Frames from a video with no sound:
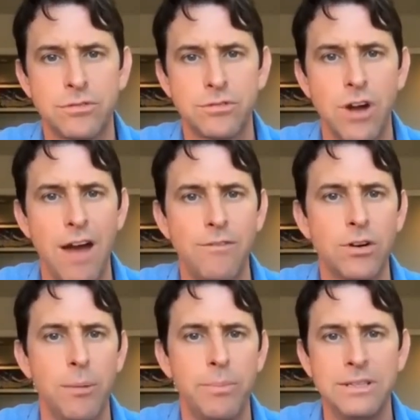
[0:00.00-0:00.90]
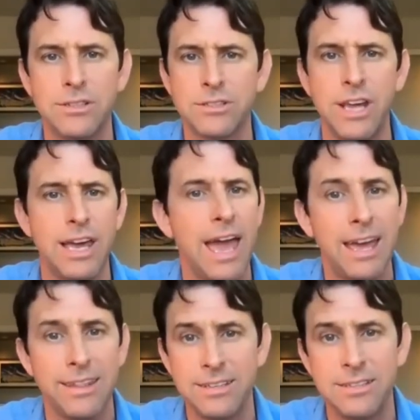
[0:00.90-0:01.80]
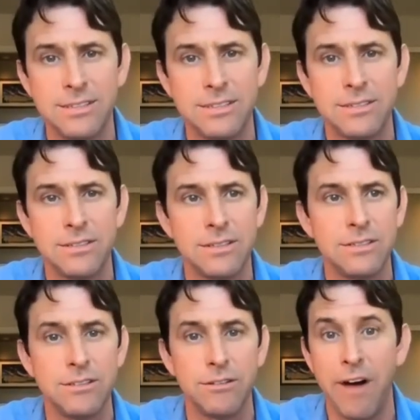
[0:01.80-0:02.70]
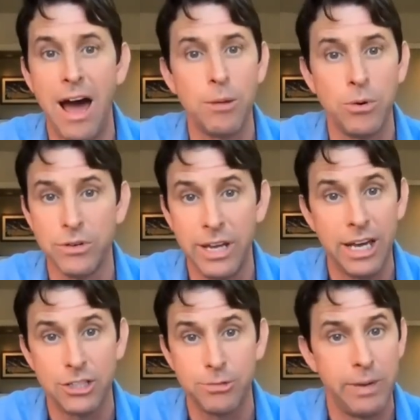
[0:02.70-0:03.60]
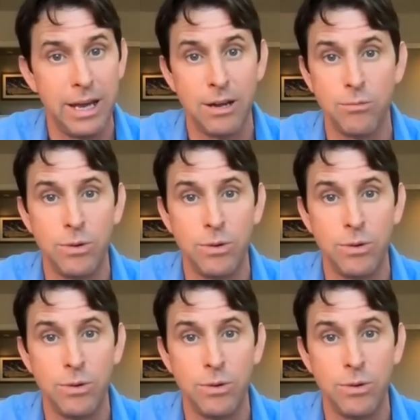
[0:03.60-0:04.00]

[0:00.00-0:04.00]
travel companies are saying, hey, this is a viable niche, man.